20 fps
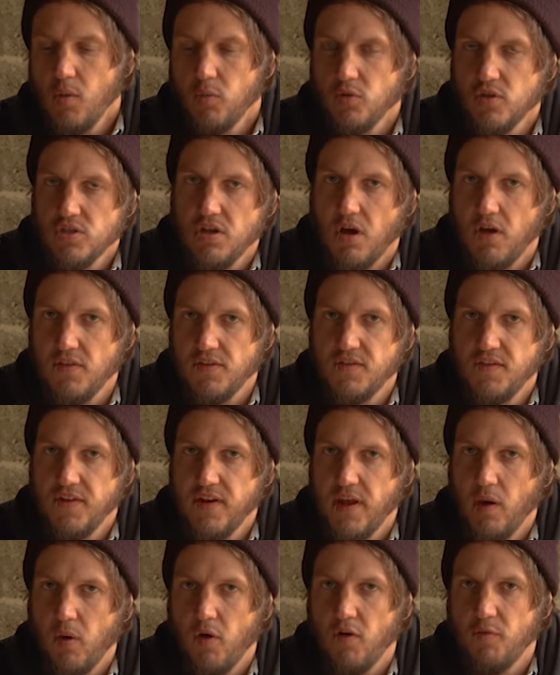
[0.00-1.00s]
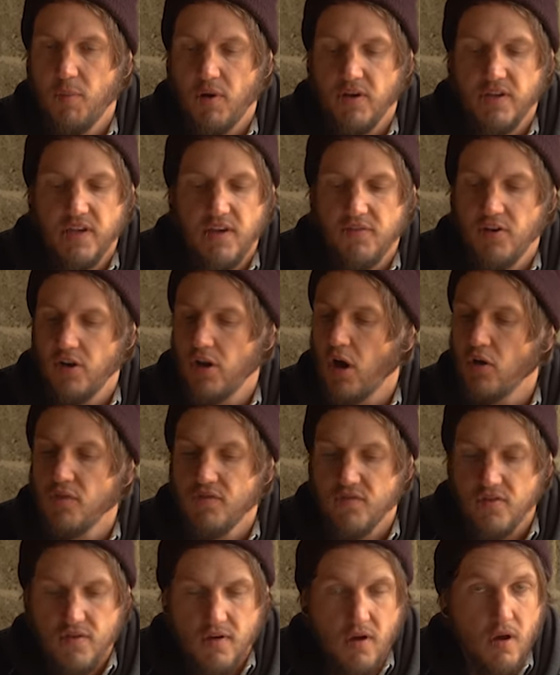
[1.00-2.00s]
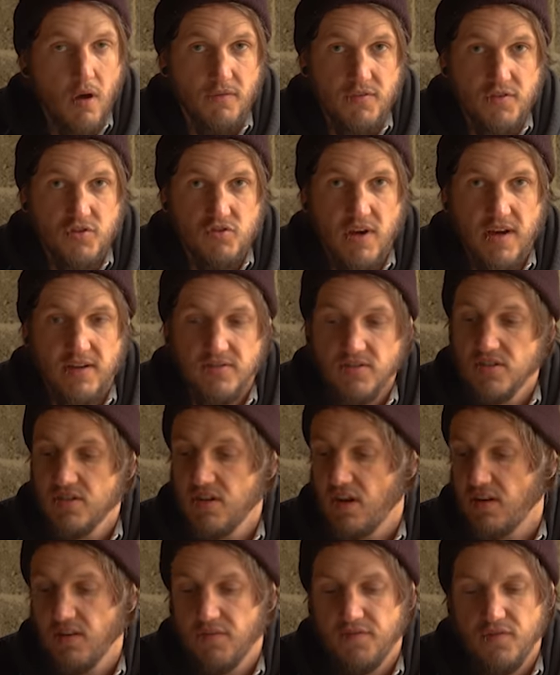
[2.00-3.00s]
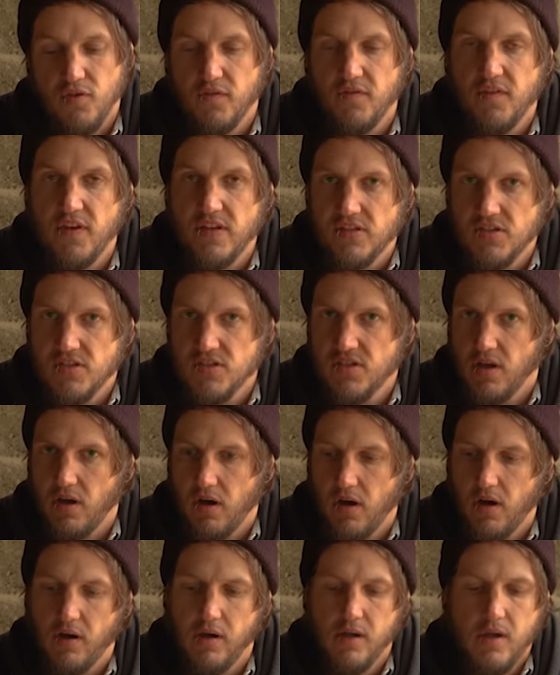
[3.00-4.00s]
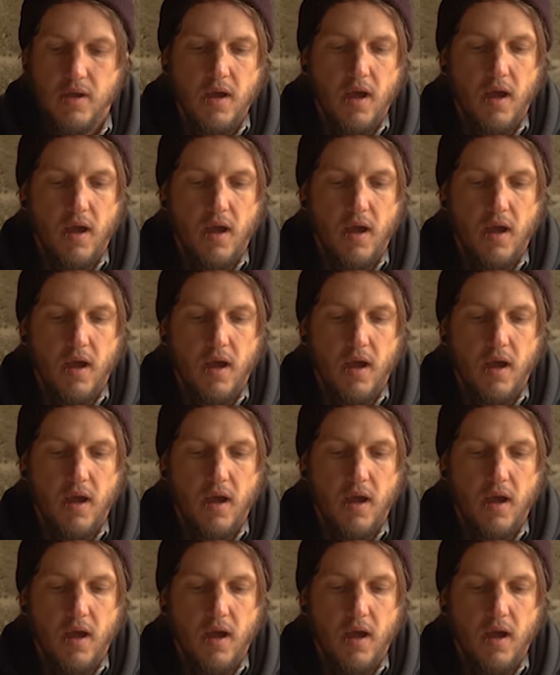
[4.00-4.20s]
We'll start this video off by giving an overview of the trousers, like a few features that are